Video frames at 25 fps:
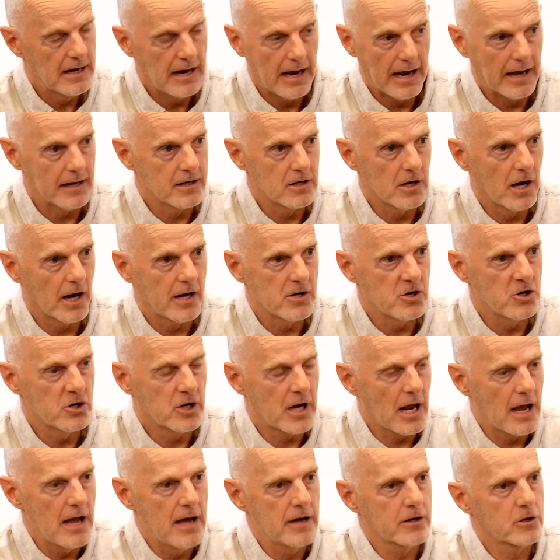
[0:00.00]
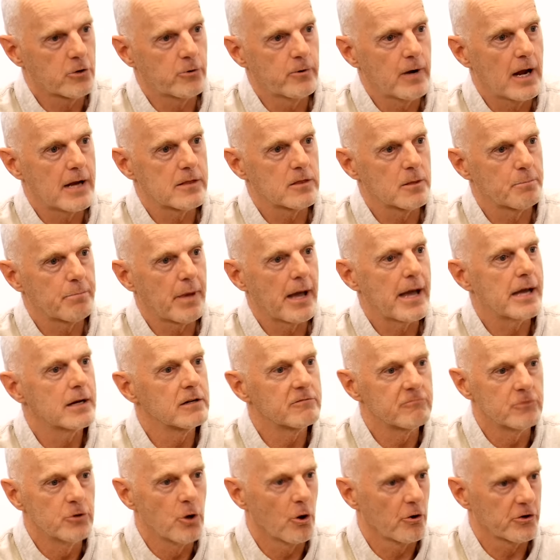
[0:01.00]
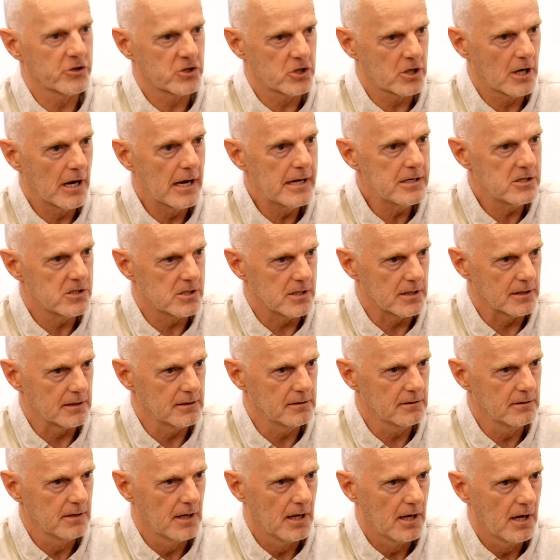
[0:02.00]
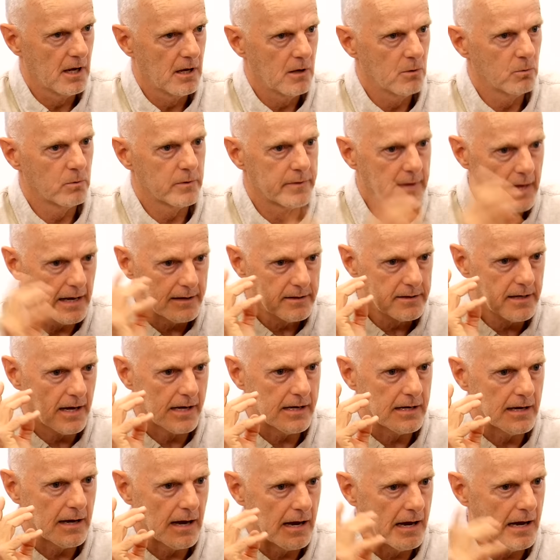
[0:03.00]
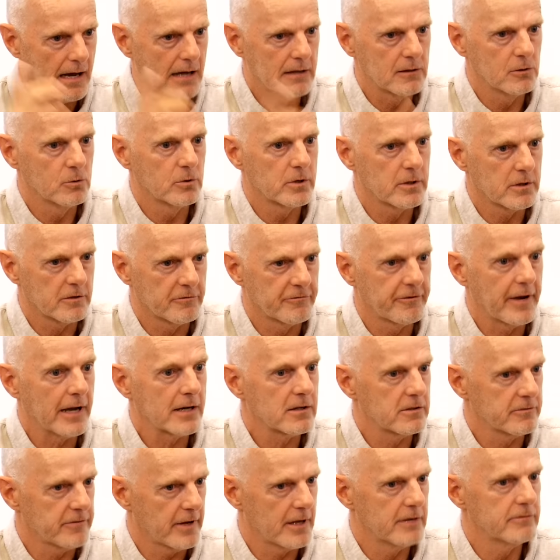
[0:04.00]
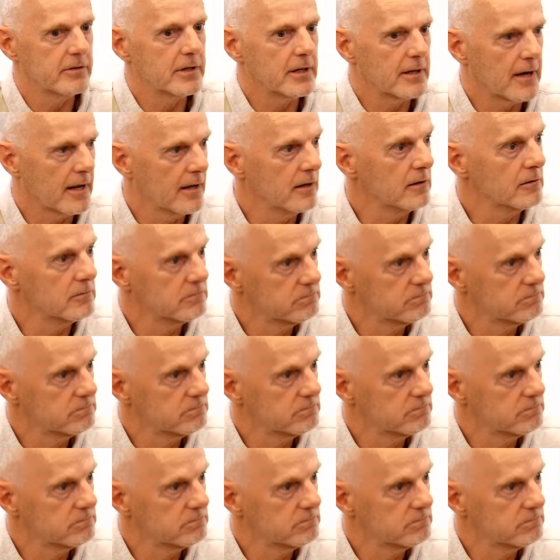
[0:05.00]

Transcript: And, and you can't create the pain of not changing without taking a hard look at the fact of heaven and hell.